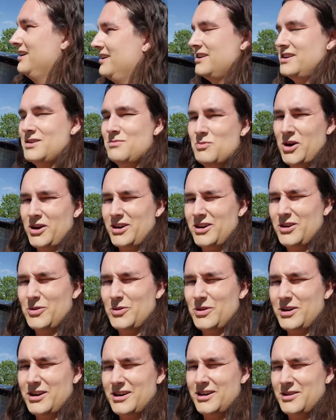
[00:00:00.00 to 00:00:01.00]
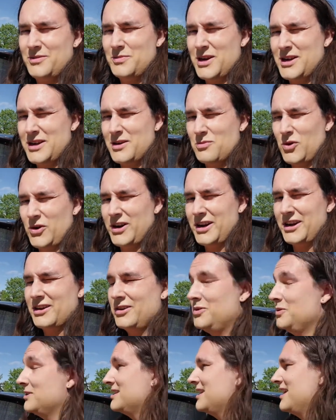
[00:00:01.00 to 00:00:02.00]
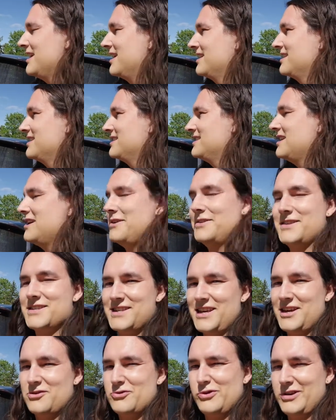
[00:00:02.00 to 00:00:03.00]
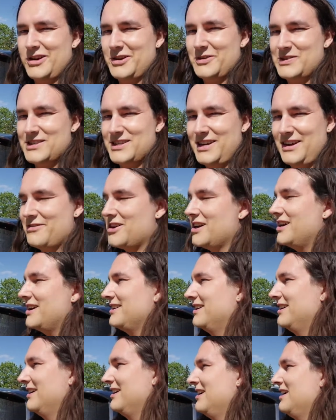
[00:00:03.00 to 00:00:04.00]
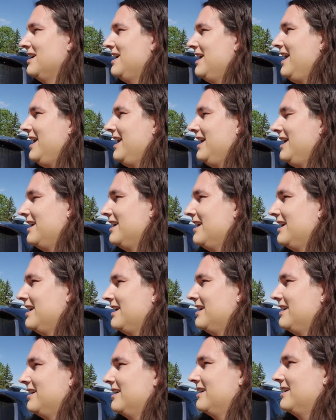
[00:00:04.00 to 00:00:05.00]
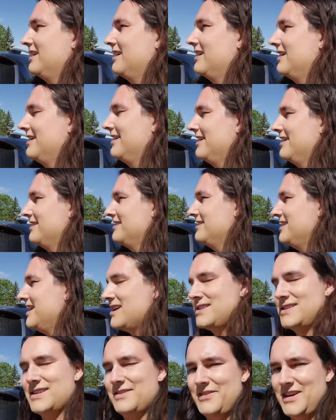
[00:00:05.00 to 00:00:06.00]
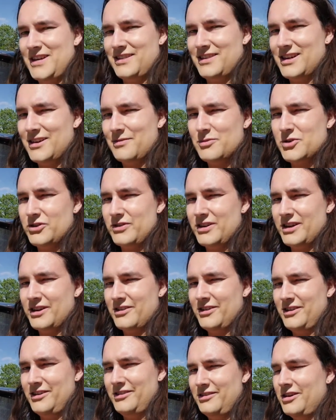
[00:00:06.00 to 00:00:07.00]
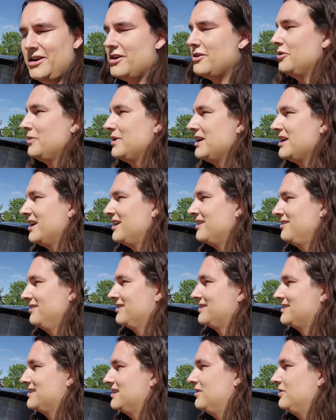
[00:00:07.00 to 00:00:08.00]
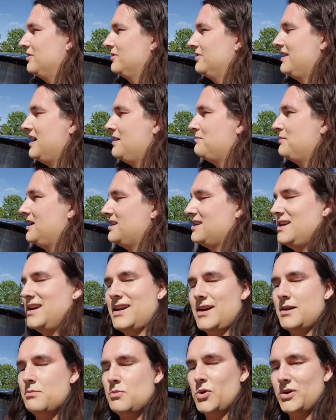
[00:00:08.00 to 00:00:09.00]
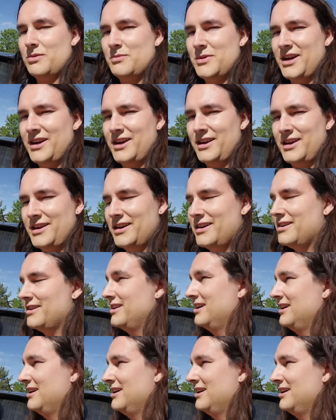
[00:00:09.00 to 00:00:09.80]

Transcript: tomorrow or Monday morning. We'll see. See how the schedule goes. I've got a dance event that I'm shooting all all weekend, so that might take up more of my uh,